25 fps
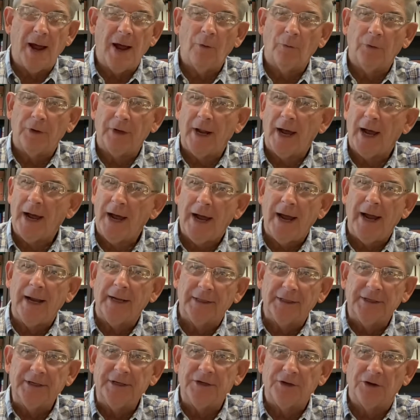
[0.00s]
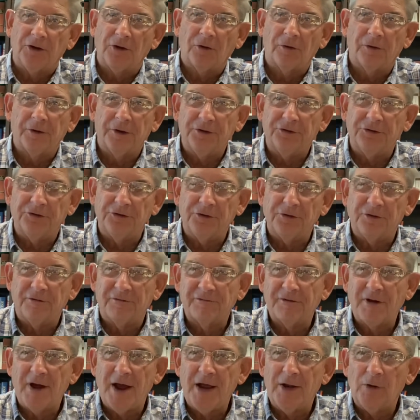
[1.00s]
would highly encourage you to
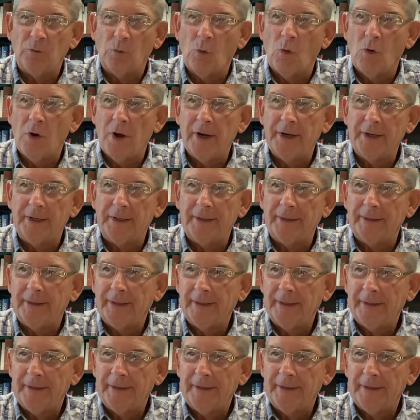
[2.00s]
find one